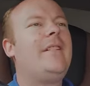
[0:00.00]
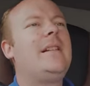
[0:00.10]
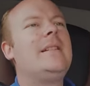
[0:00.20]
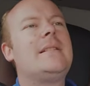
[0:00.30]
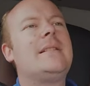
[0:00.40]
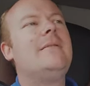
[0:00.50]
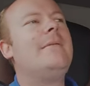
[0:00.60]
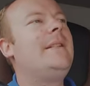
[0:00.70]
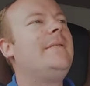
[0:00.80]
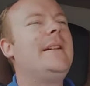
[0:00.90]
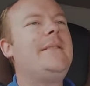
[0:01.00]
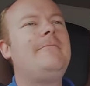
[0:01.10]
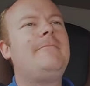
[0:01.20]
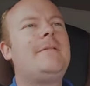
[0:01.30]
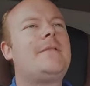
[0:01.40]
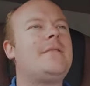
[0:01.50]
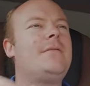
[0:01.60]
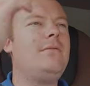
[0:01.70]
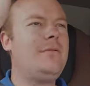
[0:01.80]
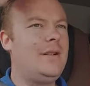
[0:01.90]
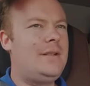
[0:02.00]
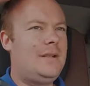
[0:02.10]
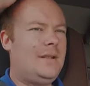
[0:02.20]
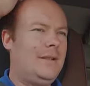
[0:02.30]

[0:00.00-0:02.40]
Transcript: fairly slow anyway, which is all good.